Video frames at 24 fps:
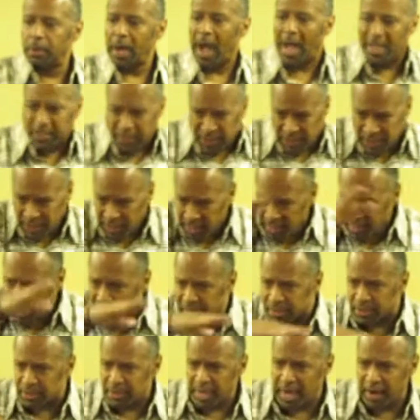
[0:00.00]
I see
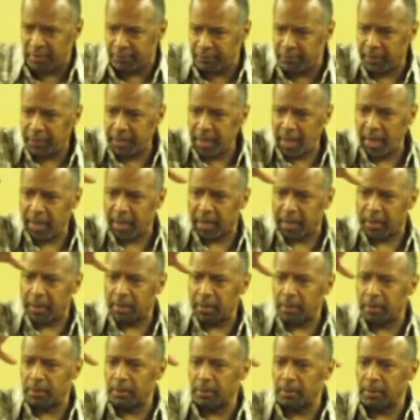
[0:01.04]
this every
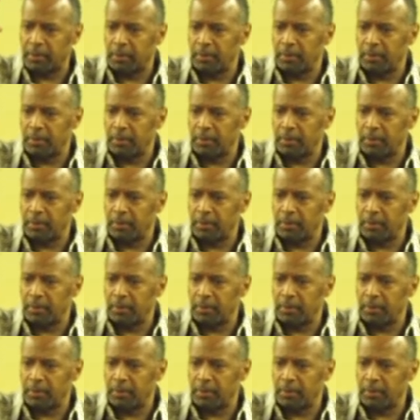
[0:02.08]
day.